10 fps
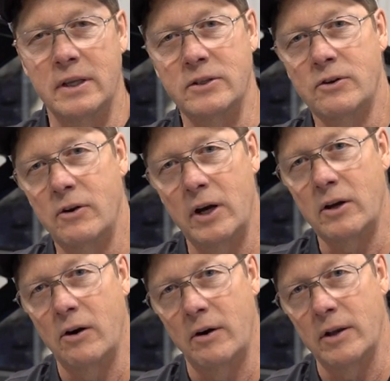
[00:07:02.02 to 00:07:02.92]
this
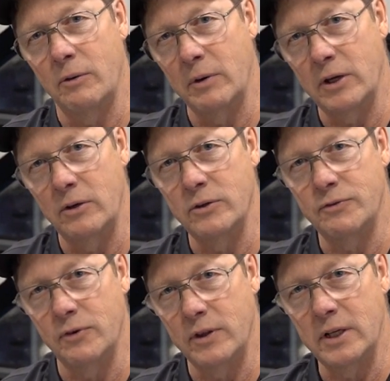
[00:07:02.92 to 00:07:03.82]
credit card that we use
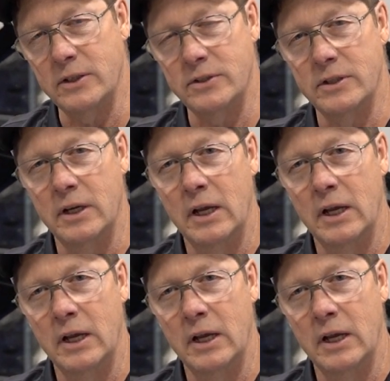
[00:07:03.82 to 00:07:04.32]
for this